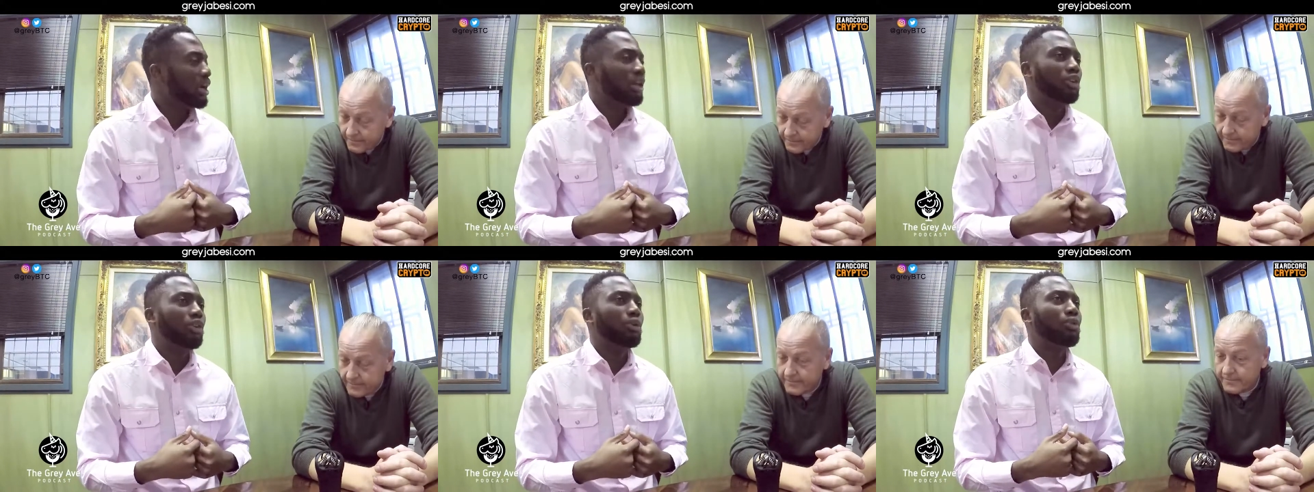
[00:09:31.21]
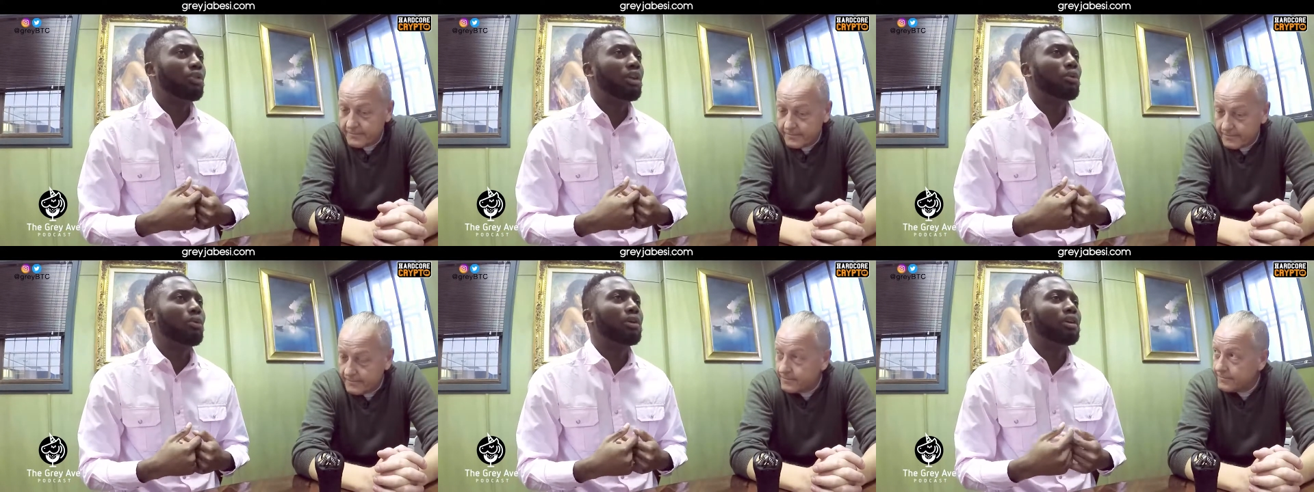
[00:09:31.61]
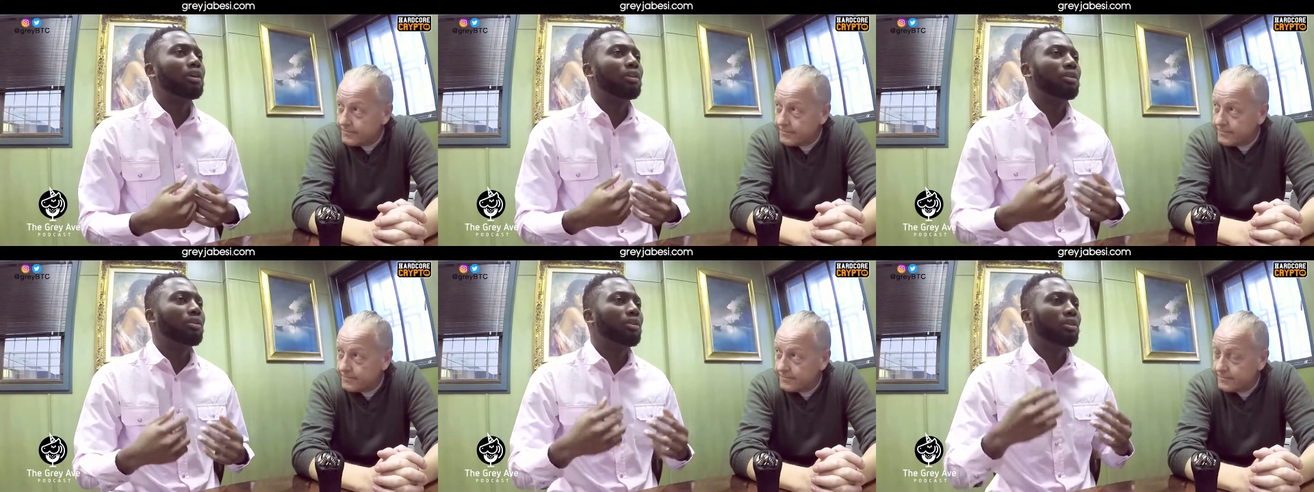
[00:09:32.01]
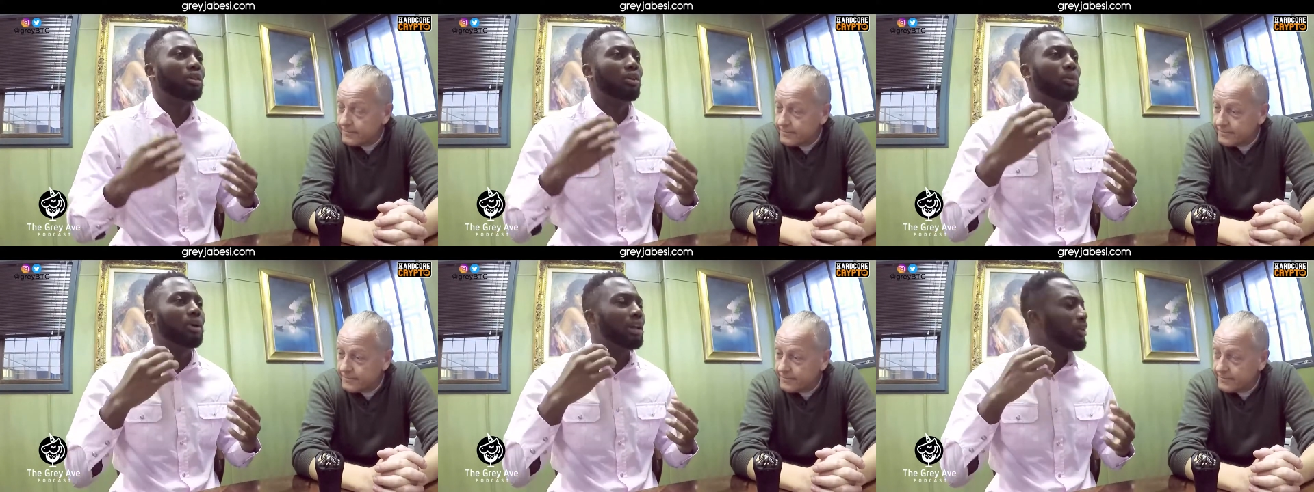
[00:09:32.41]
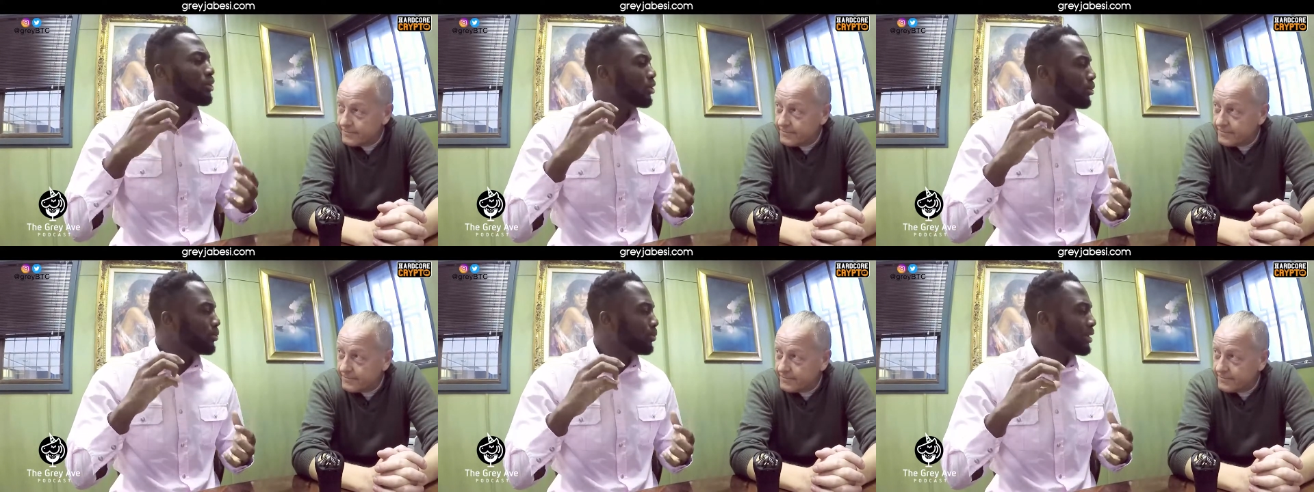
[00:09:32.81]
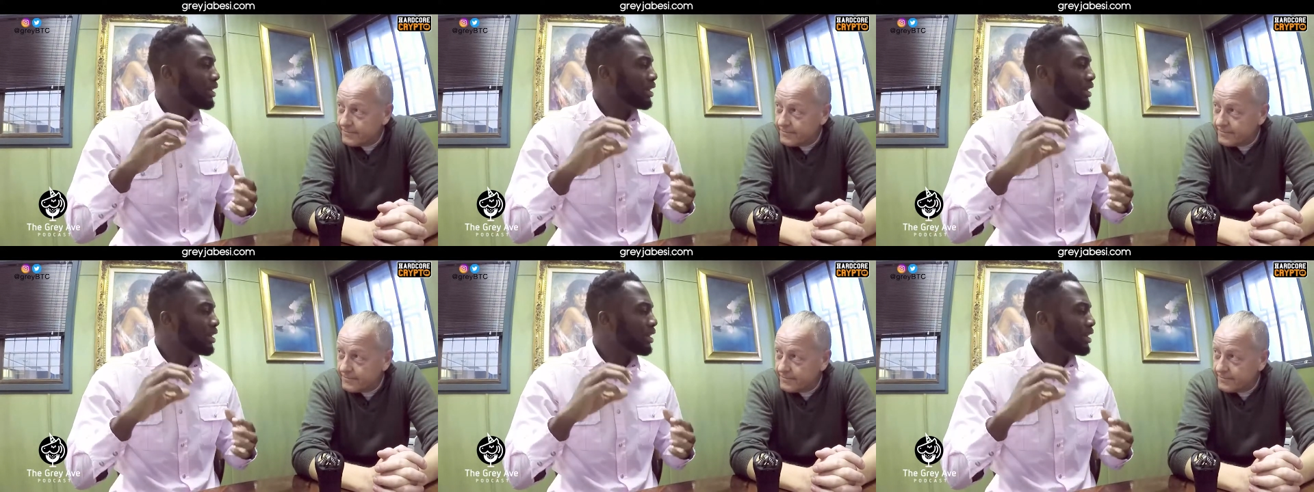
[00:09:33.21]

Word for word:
Speaker 1: do you think we're we're a little bit